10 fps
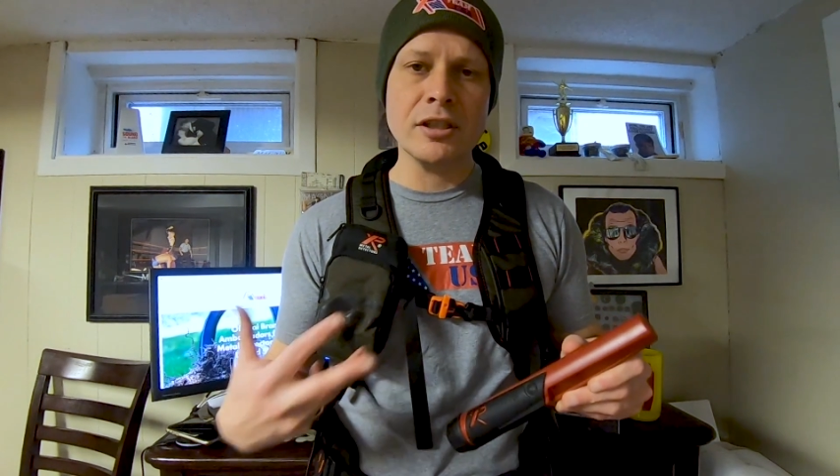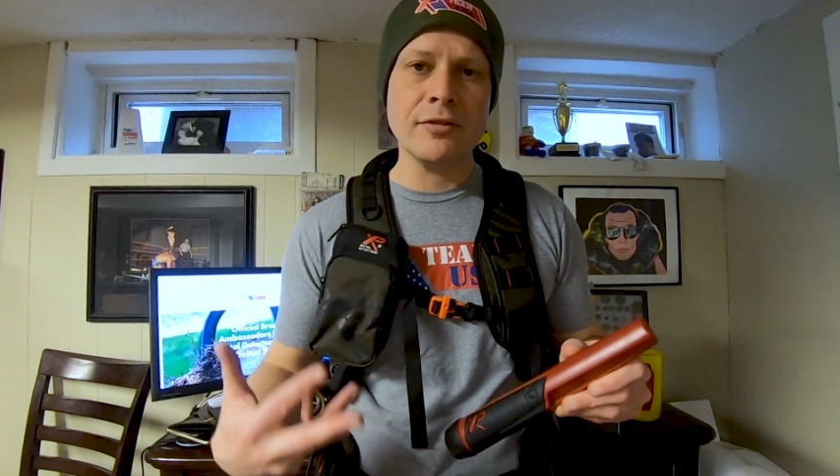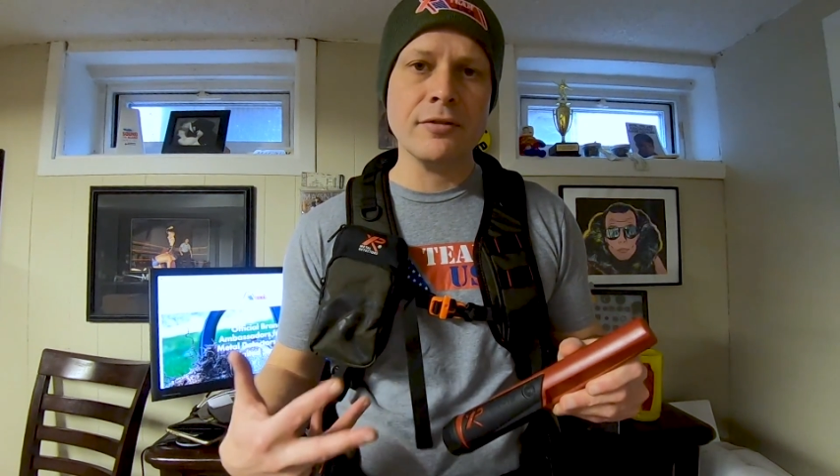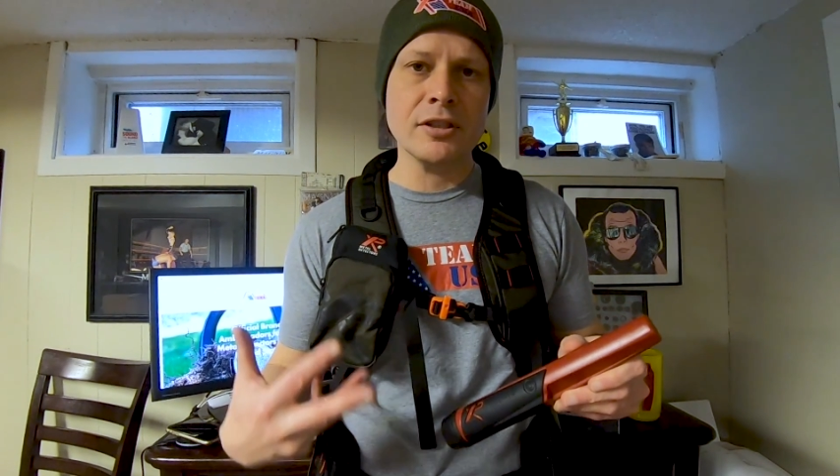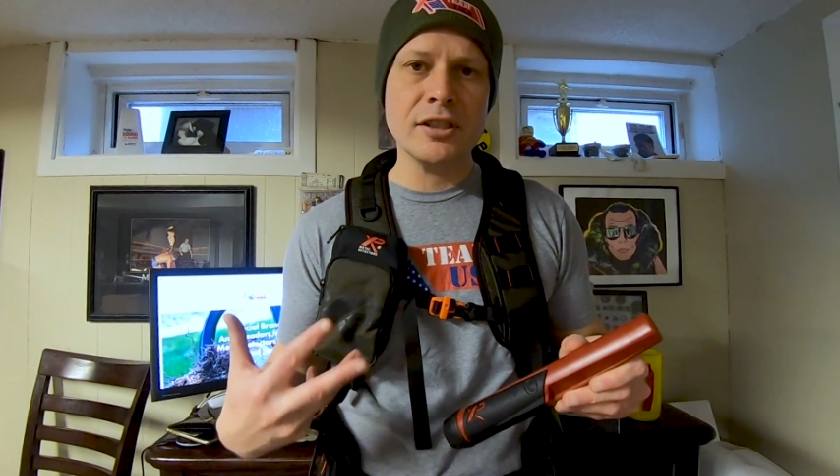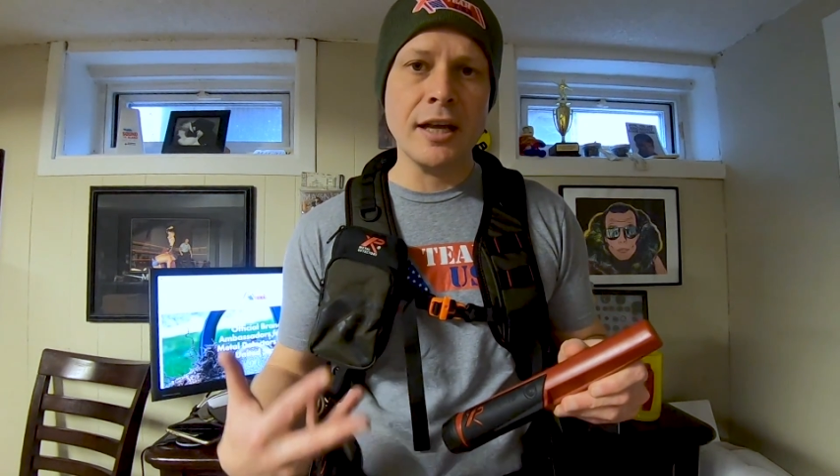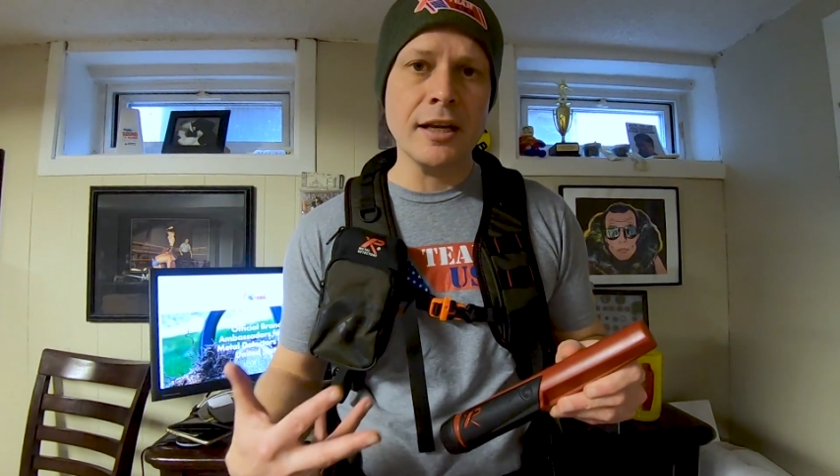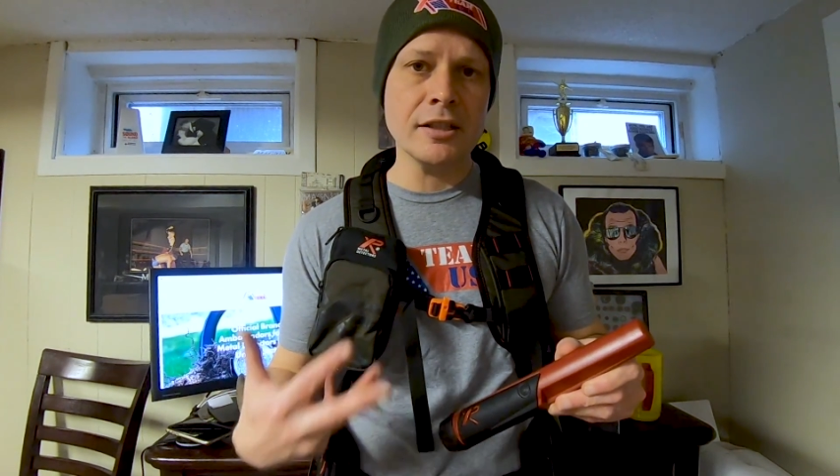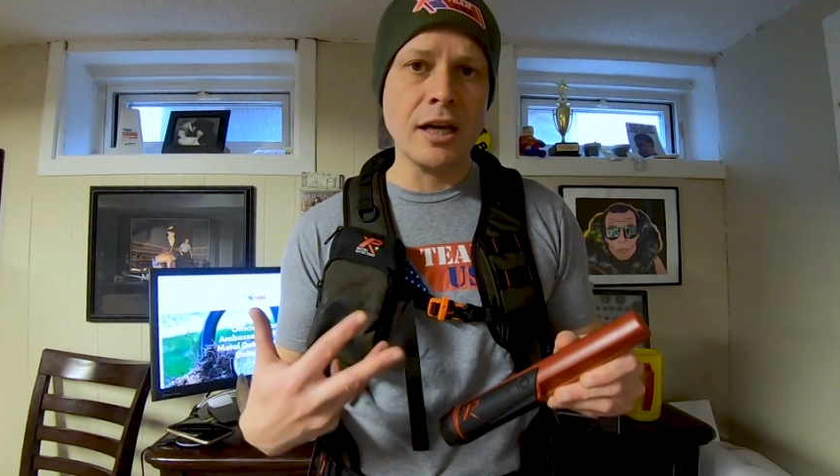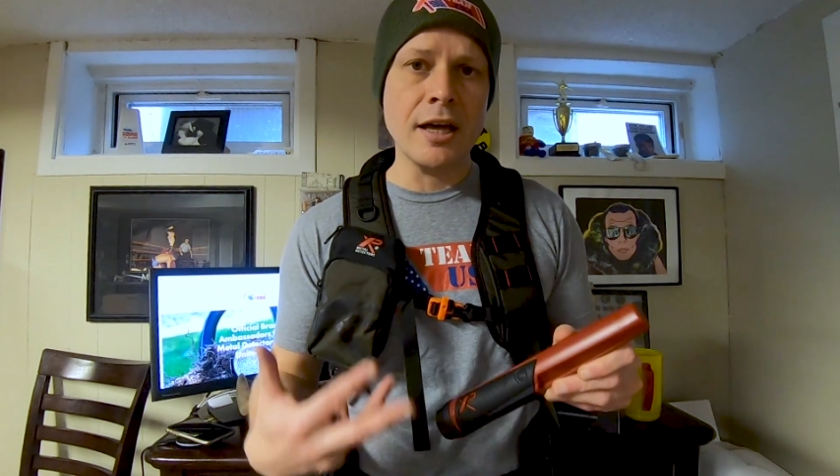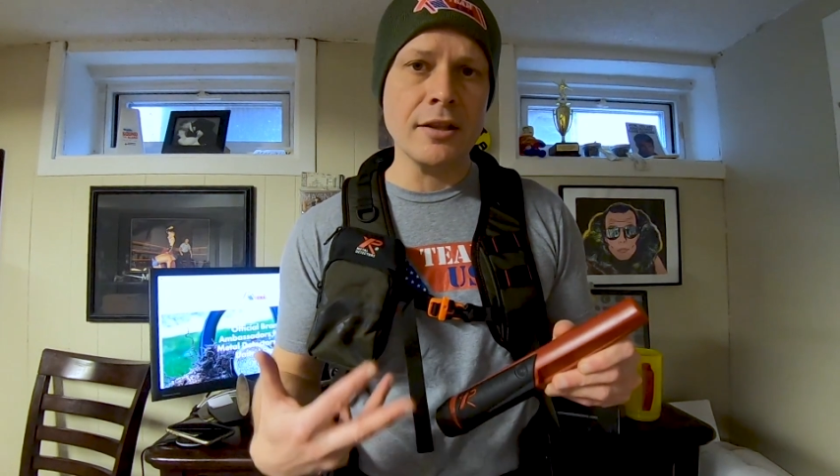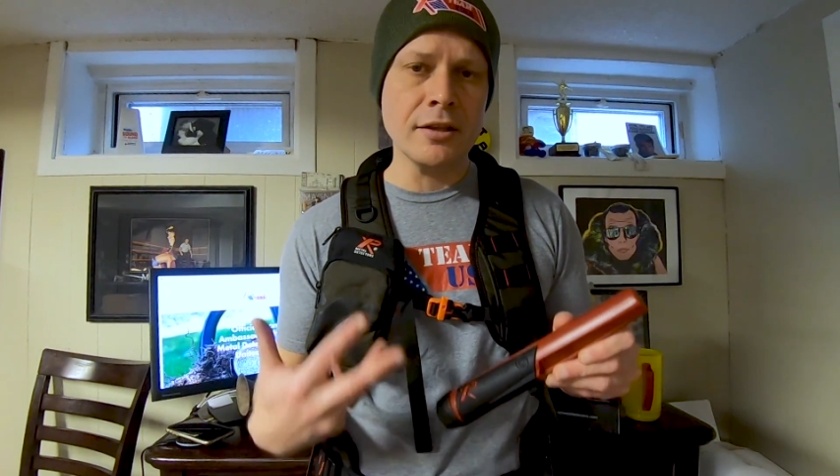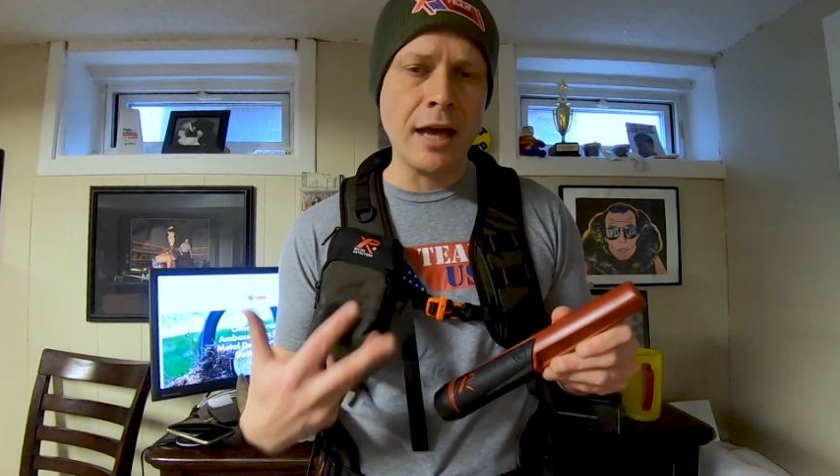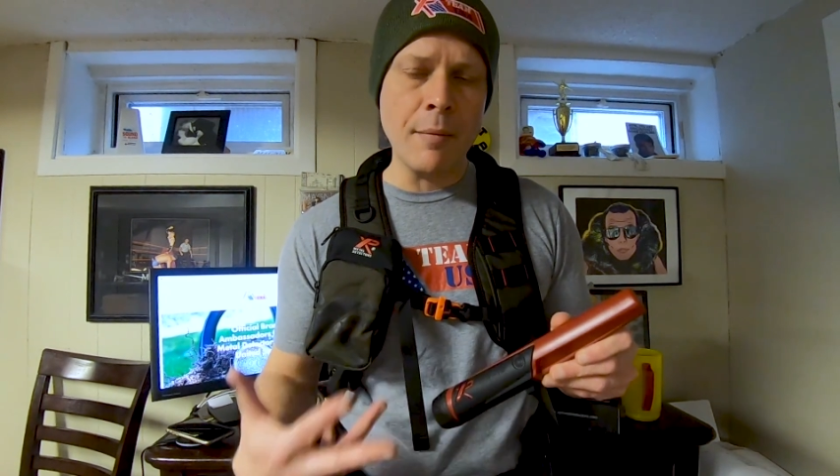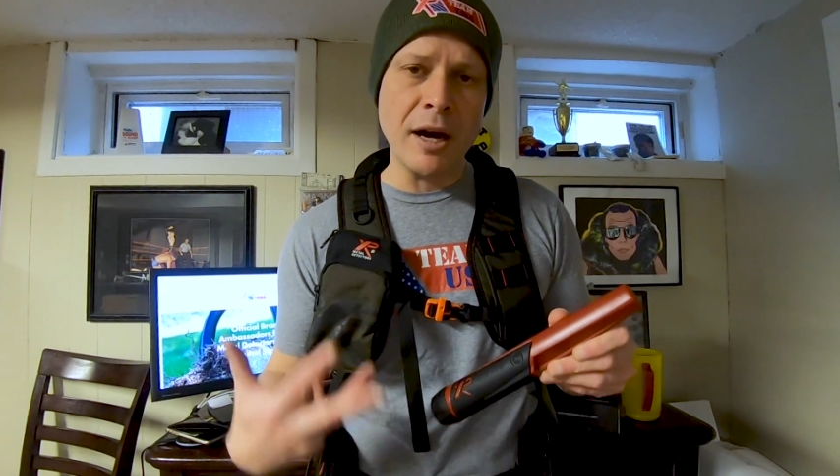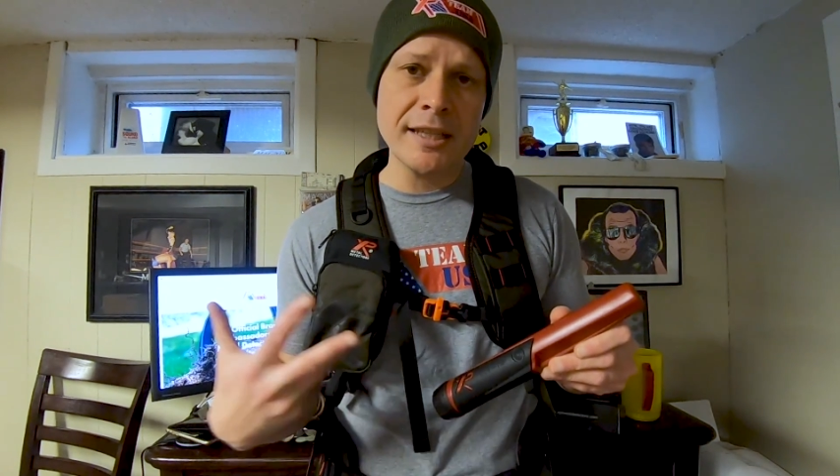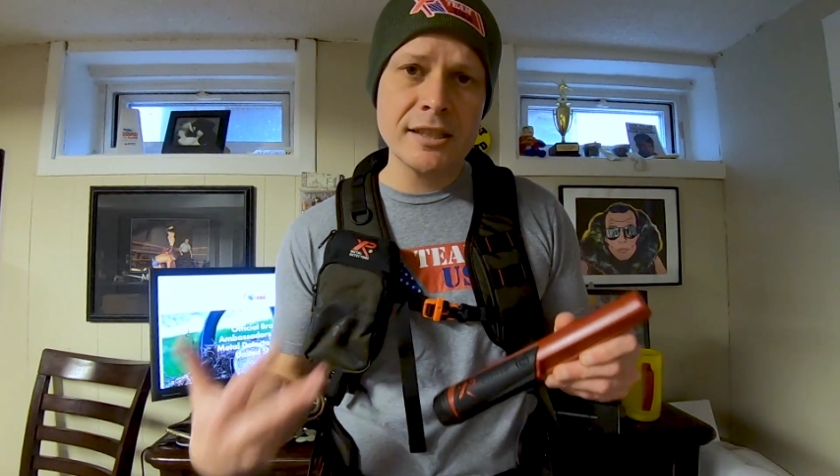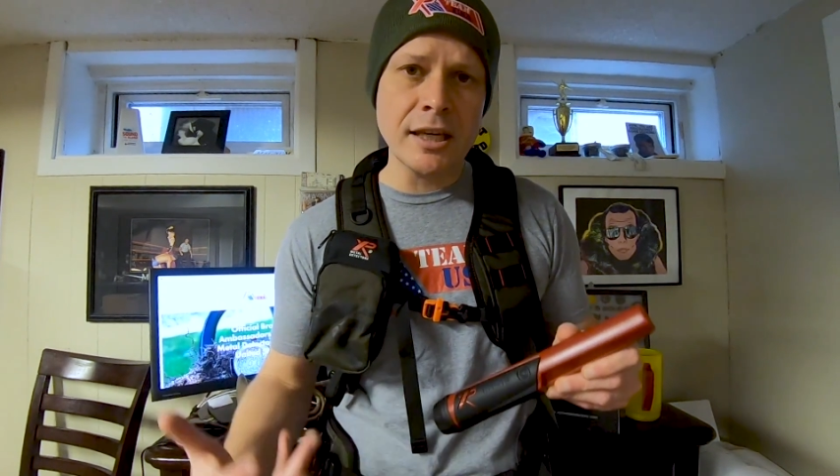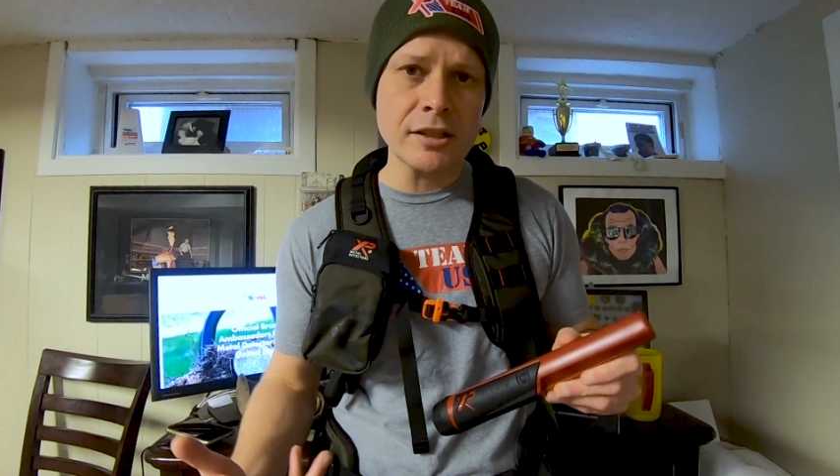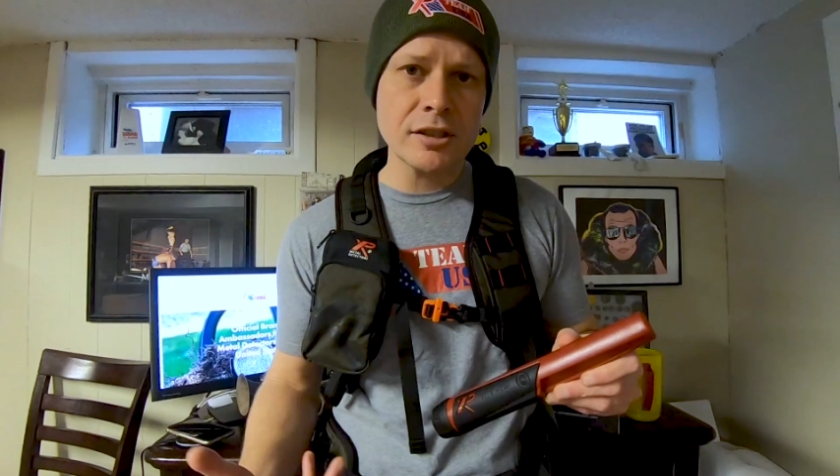different settings on the
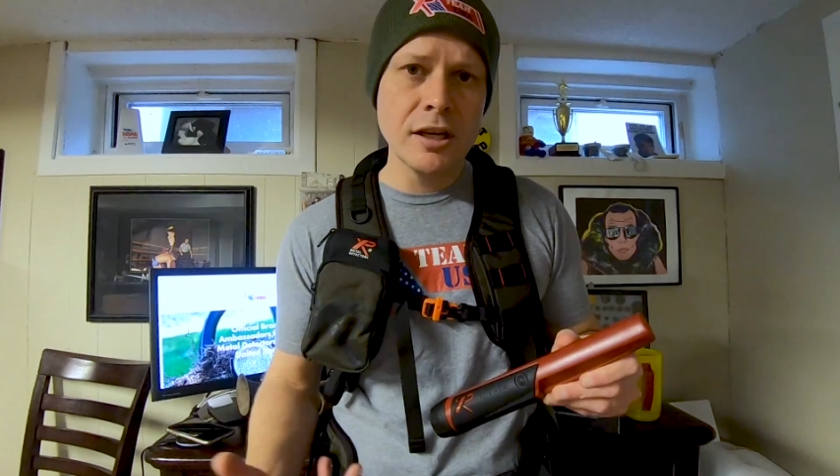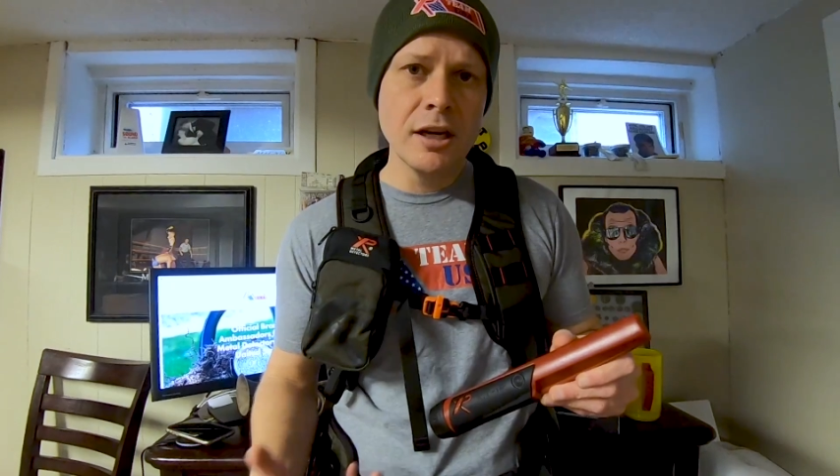Mi6.